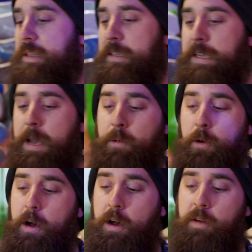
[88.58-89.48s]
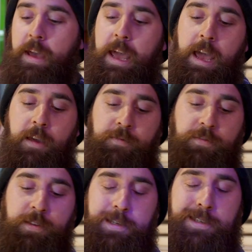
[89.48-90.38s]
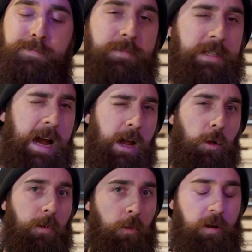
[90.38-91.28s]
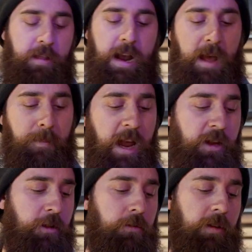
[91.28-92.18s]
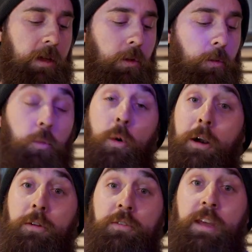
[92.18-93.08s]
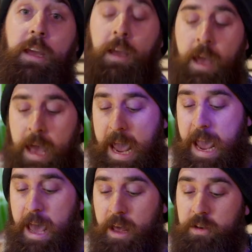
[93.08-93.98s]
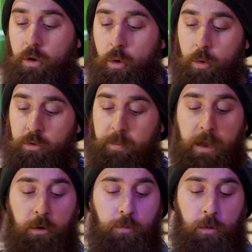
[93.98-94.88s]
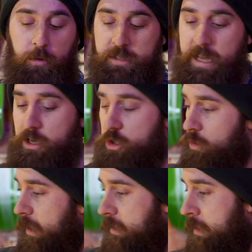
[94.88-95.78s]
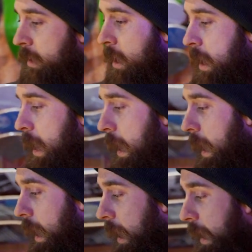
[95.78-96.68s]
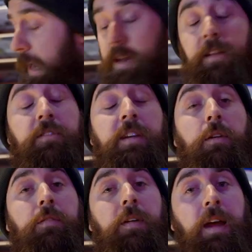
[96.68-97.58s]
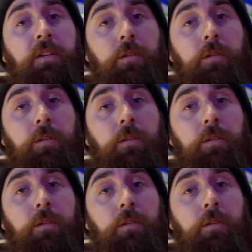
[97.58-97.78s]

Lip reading: an example of a 50s style board that I made using an old water ski and old metal roller skate trucks. It is terrifying